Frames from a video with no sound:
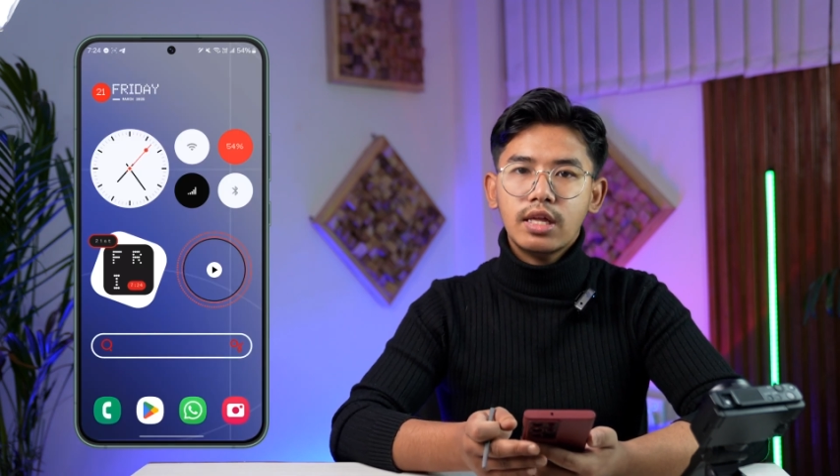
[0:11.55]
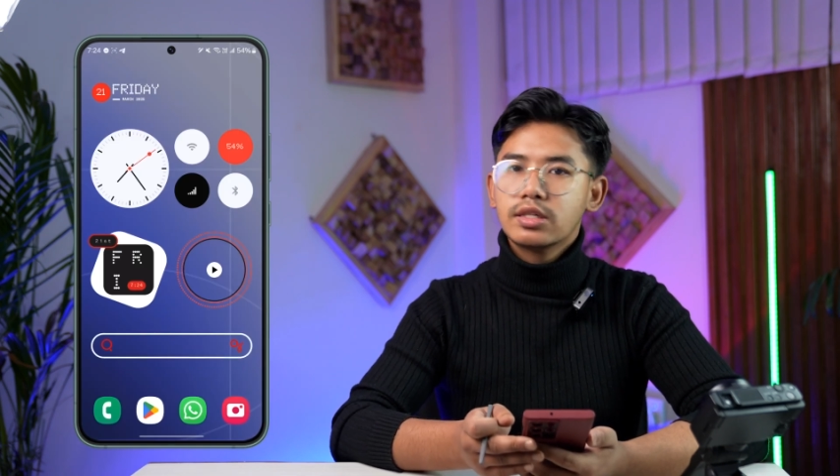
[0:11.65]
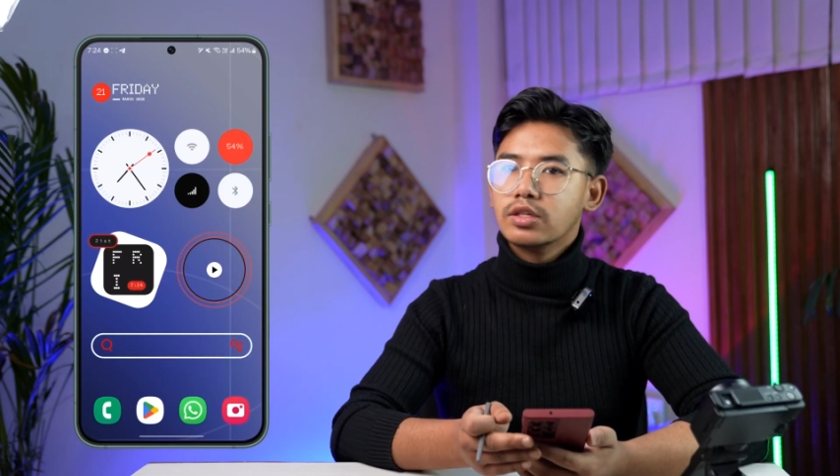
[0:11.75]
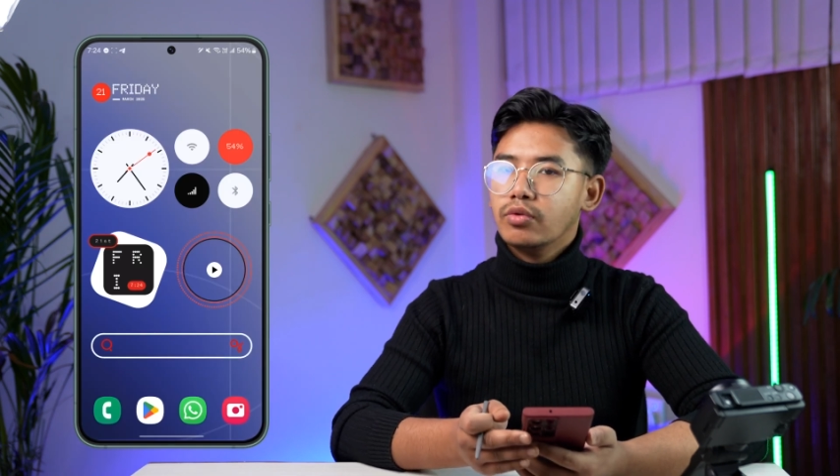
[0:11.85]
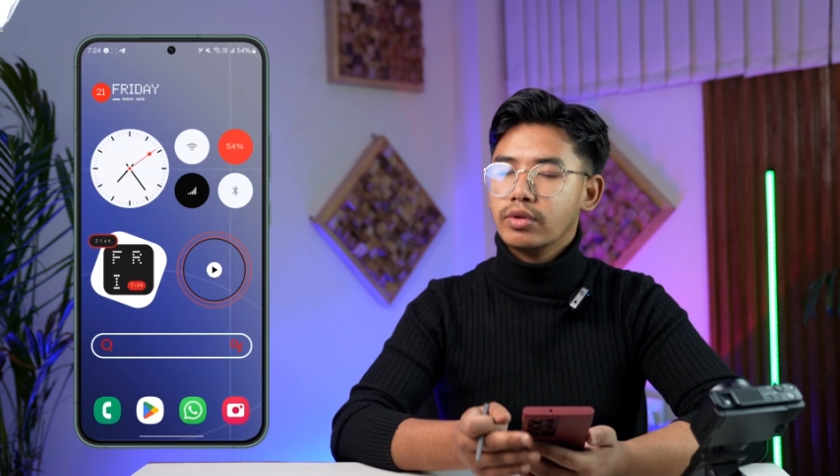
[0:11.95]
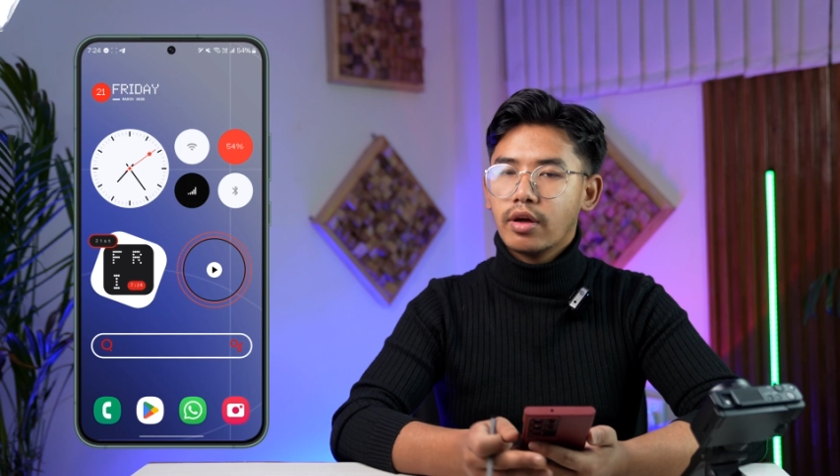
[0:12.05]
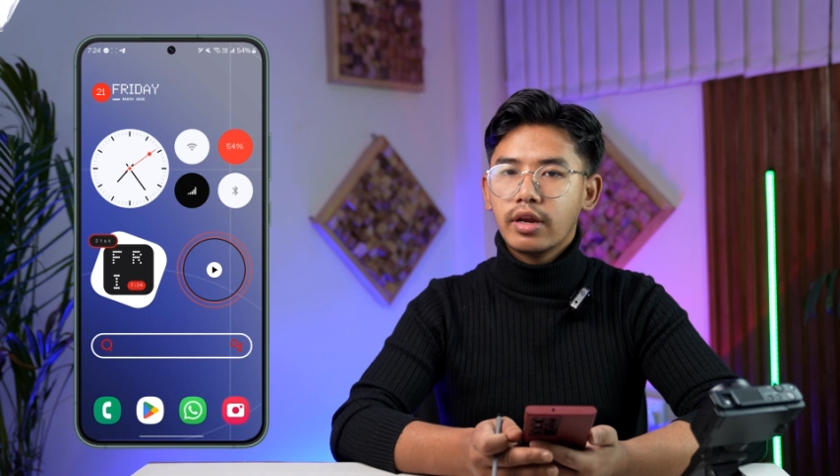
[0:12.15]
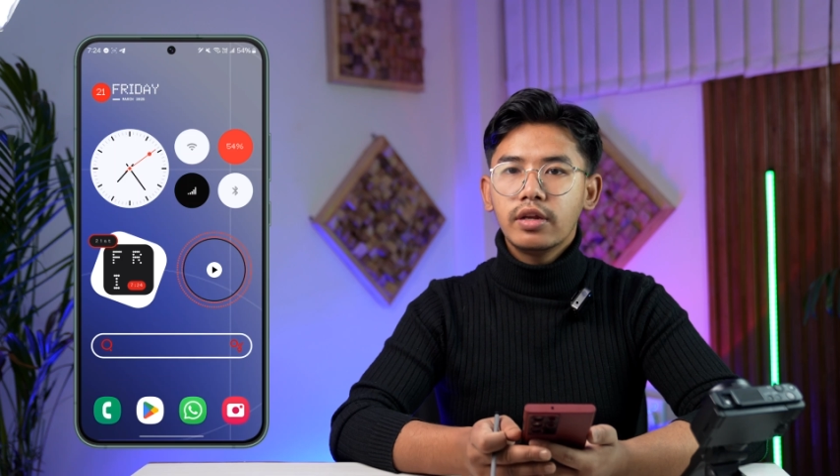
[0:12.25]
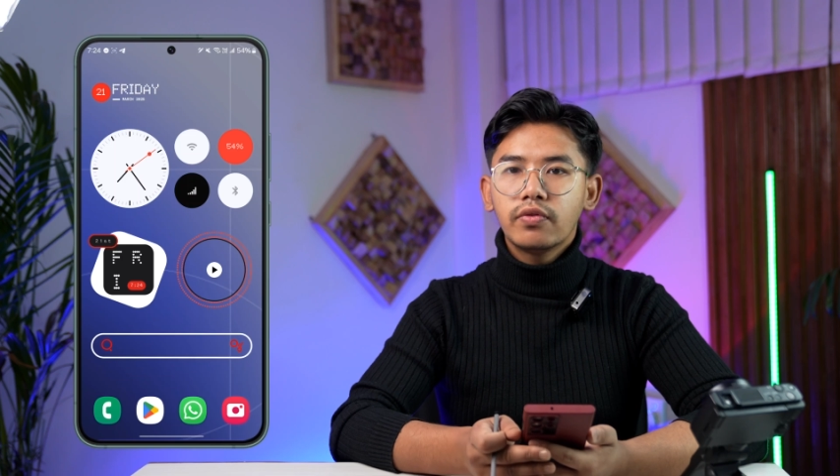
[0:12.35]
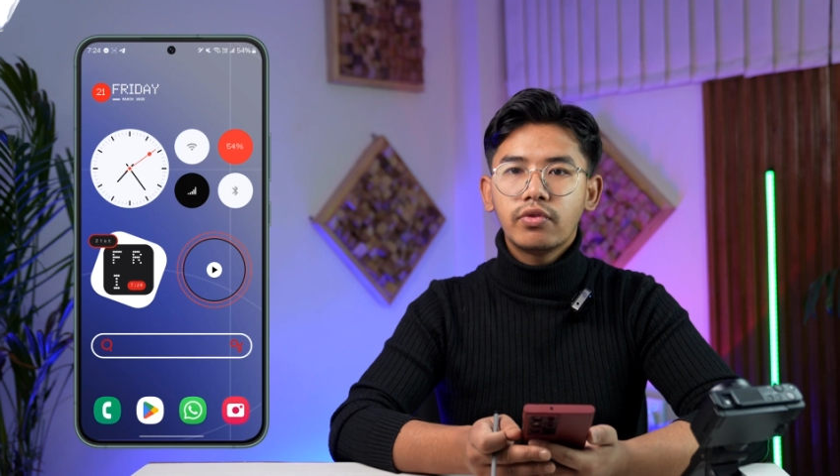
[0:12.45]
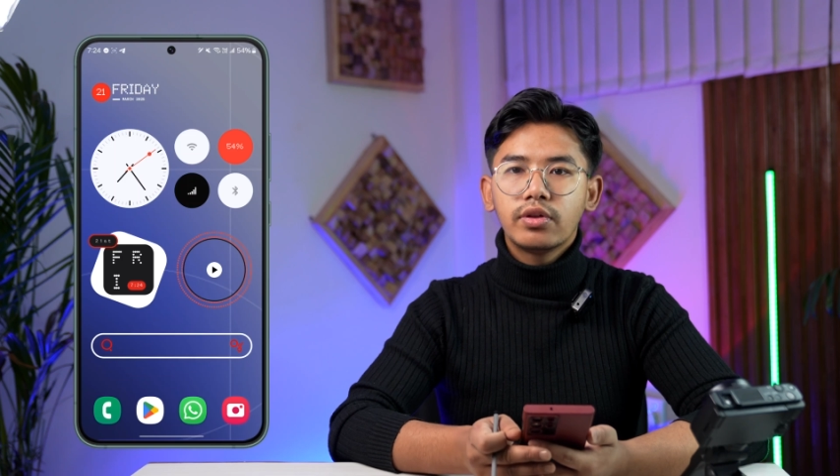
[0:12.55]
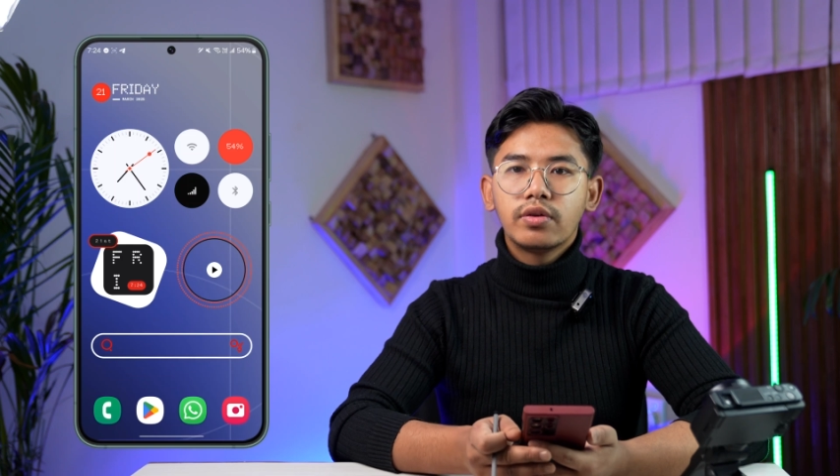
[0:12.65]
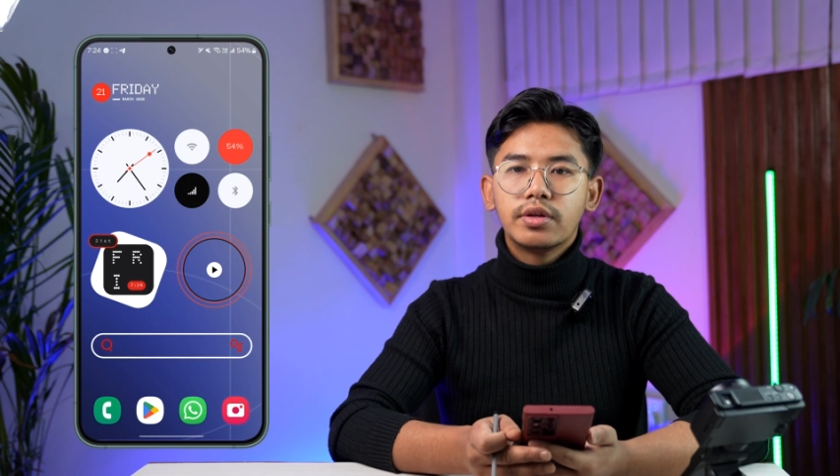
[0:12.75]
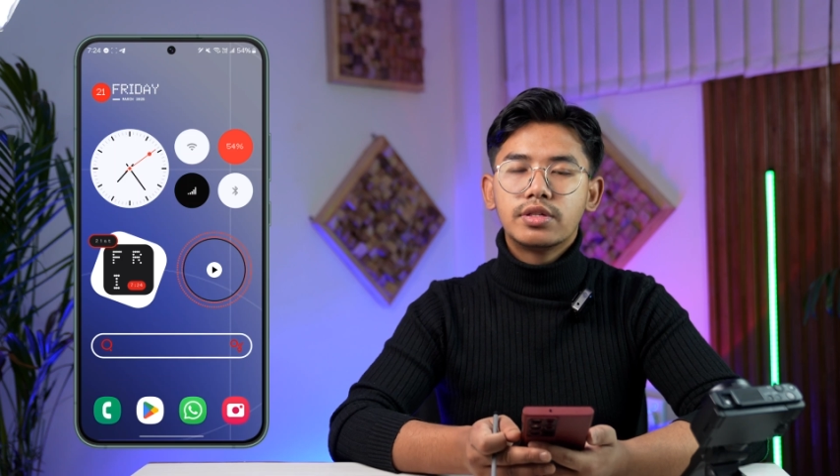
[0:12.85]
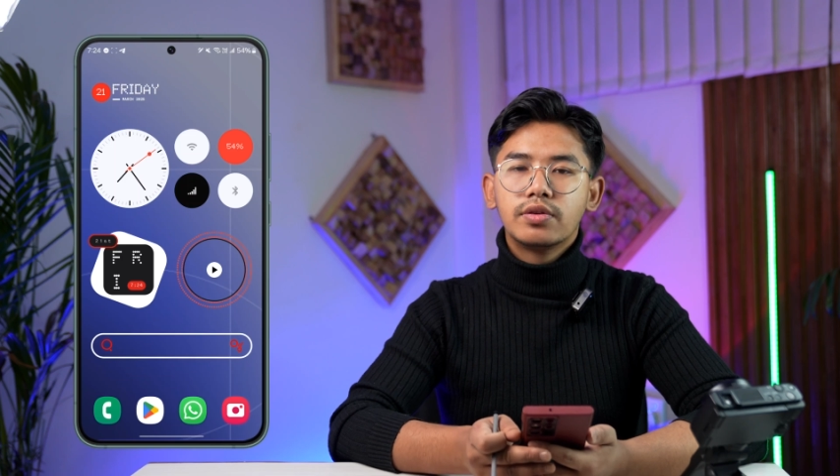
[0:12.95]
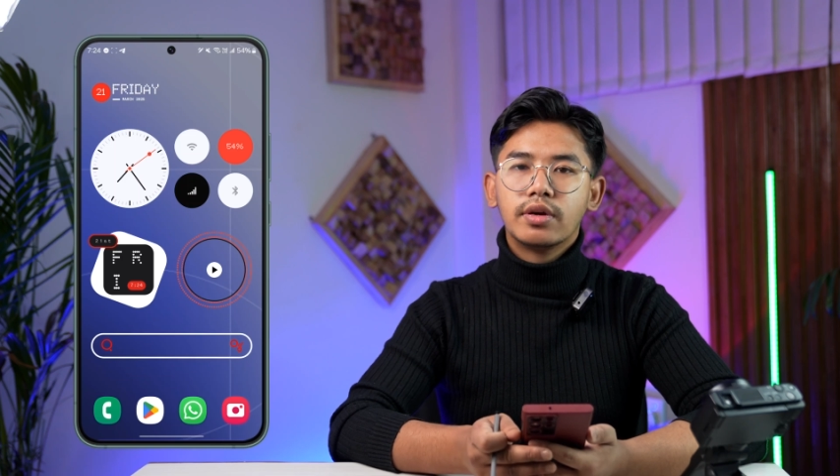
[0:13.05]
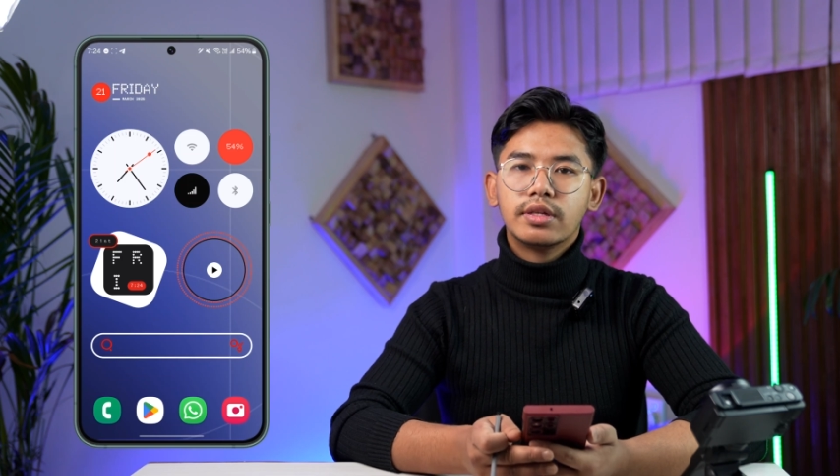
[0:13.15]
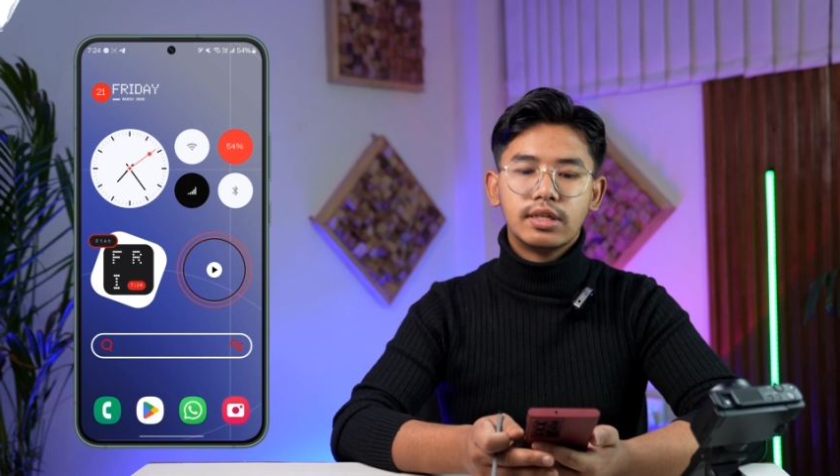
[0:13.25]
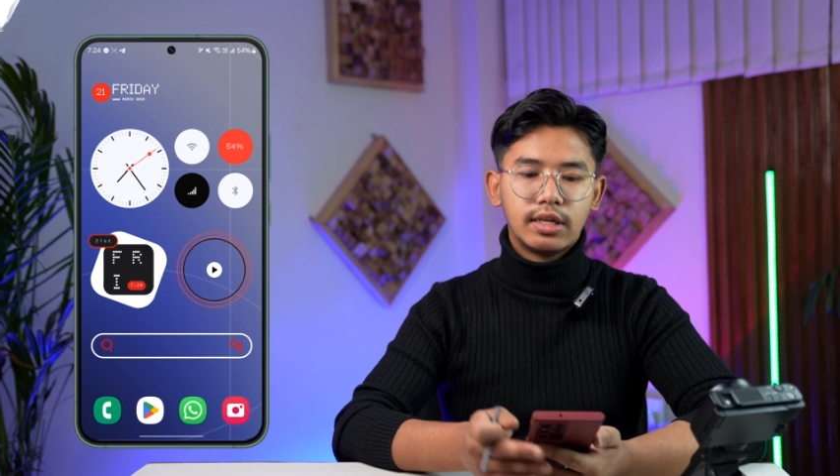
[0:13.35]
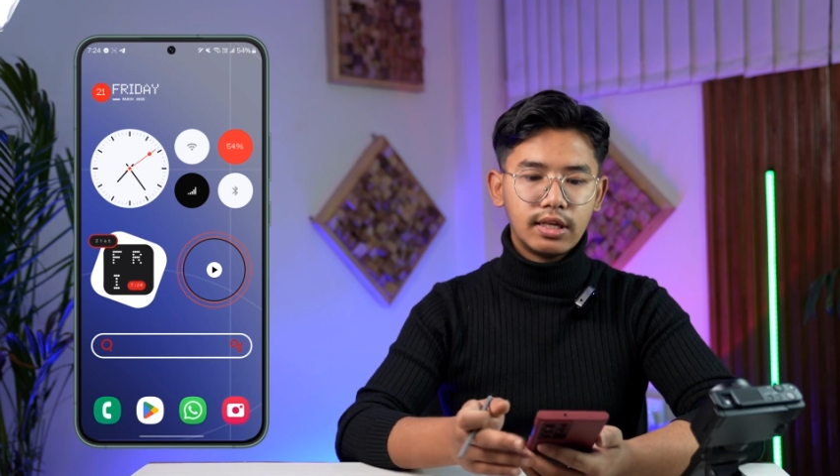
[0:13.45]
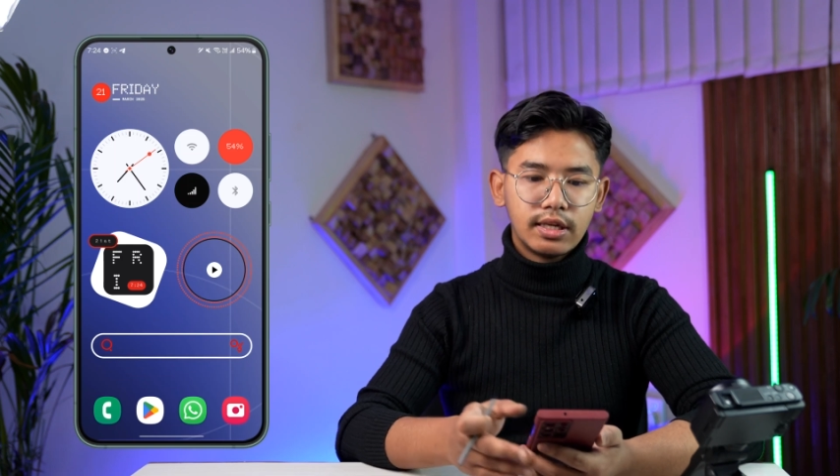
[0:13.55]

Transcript: So without any further ado or delay,